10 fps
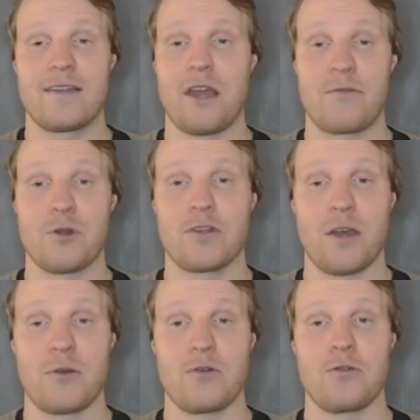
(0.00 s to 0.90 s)
You have Jota,
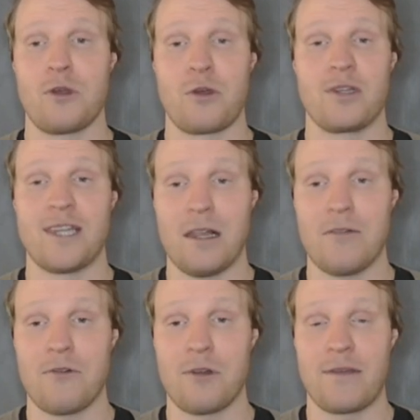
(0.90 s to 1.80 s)
who you could sell
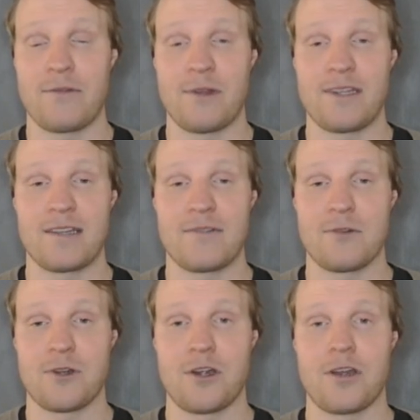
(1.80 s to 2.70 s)
for game 26 for
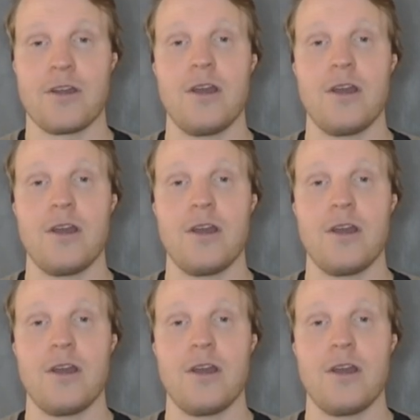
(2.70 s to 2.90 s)
sure,